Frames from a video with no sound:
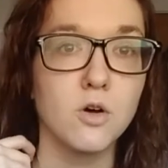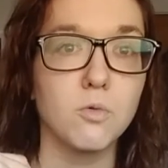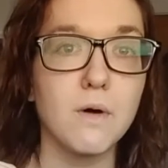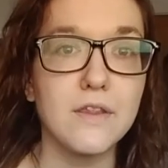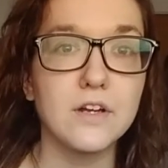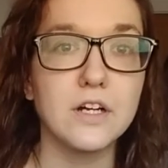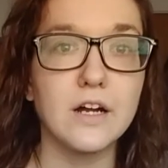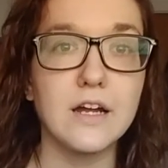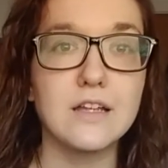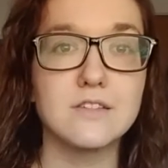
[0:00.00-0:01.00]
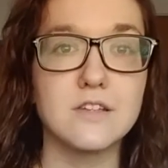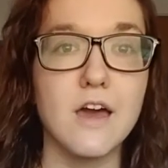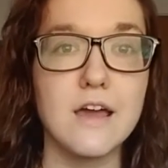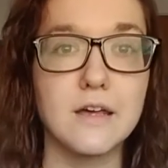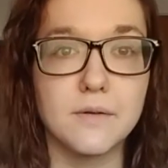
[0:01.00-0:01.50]
whether it's
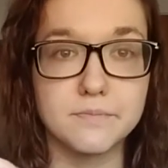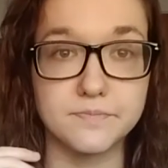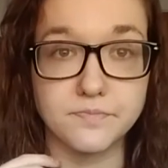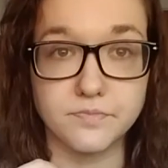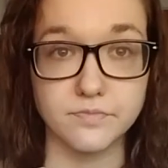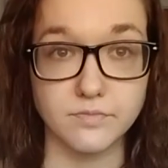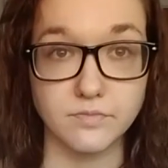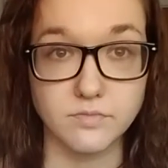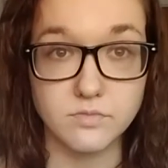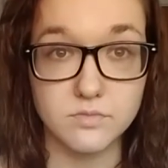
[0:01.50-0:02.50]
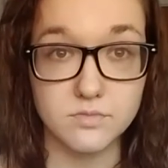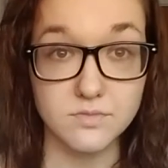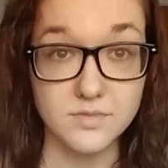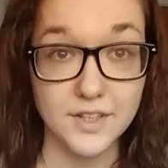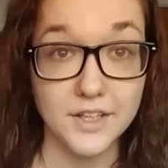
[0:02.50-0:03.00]
like
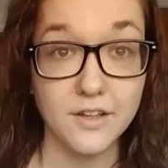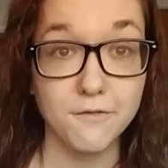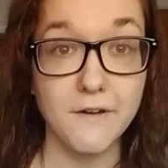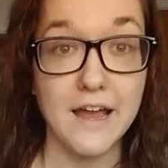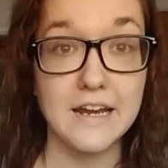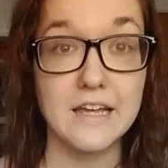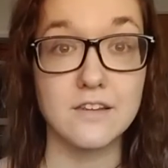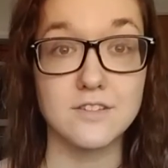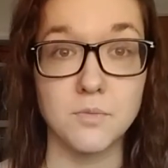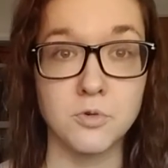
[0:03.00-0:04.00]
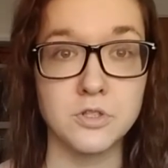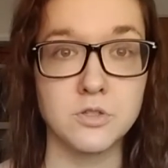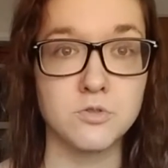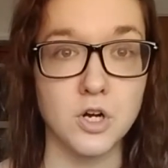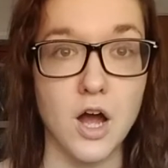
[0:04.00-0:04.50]
confiding in someone
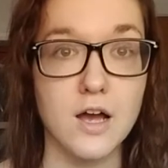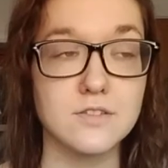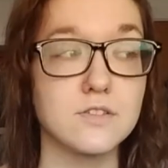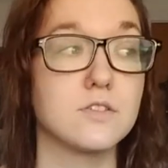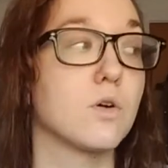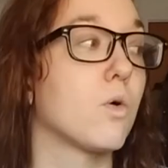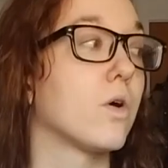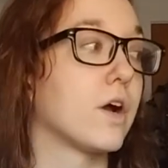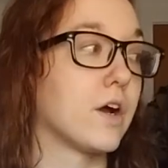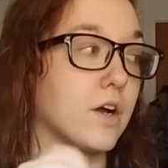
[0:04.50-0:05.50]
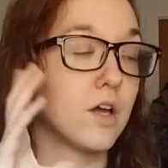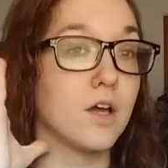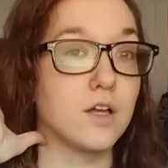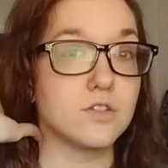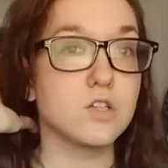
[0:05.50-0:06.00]
you trust or
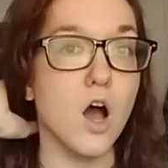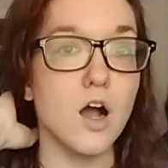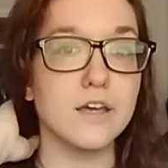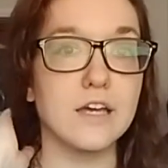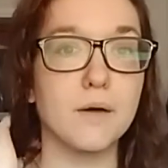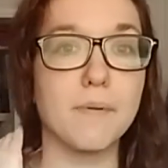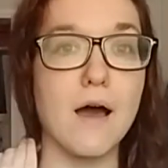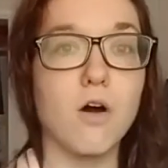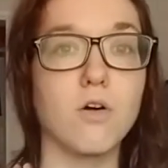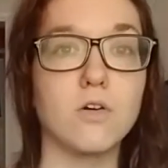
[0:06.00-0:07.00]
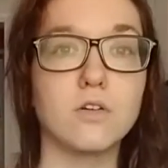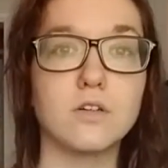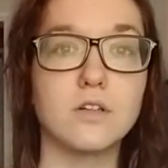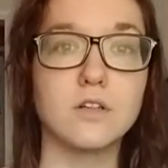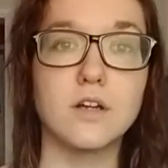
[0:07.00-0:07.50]
talking about
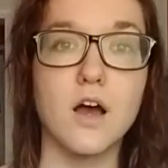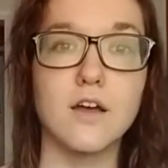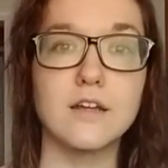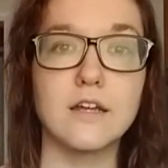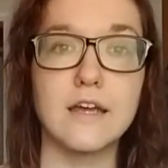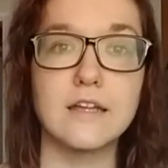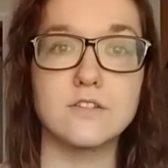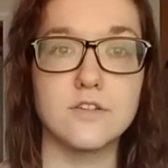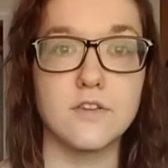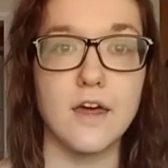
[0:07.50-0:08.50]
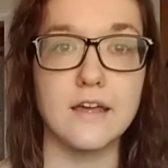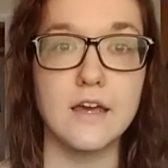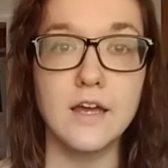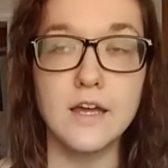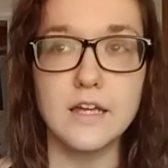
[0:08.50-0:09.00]
it to like
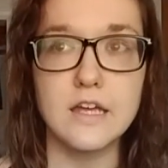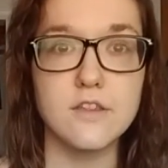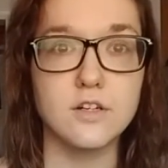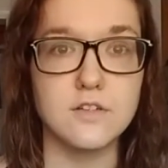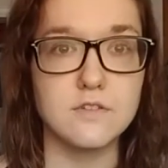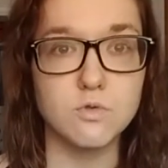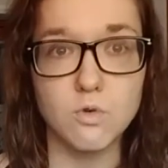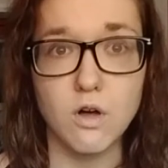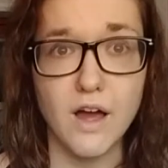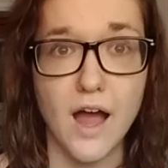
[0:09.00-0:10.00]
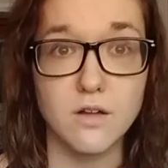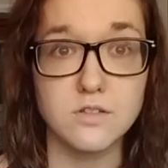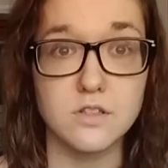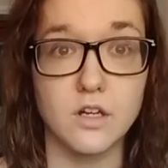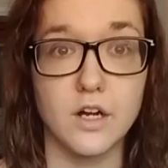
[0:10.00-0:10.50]
either a school
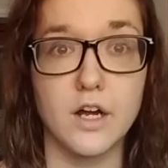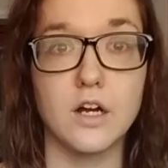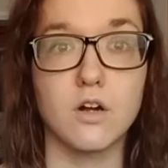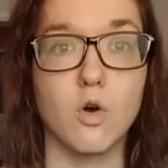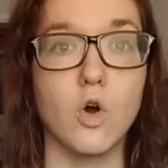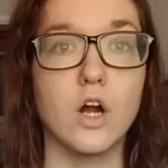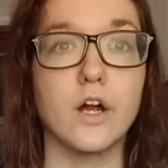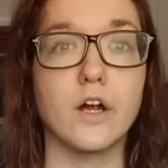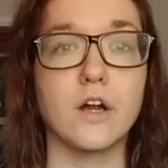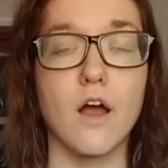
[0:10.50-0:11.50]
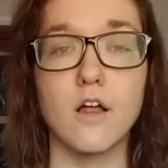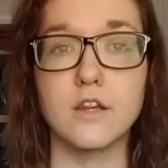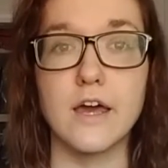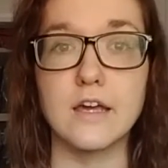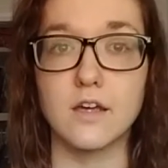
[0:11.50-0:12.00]
counselor or
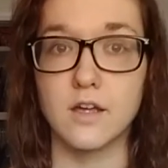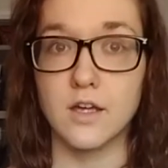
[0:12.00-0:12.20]
like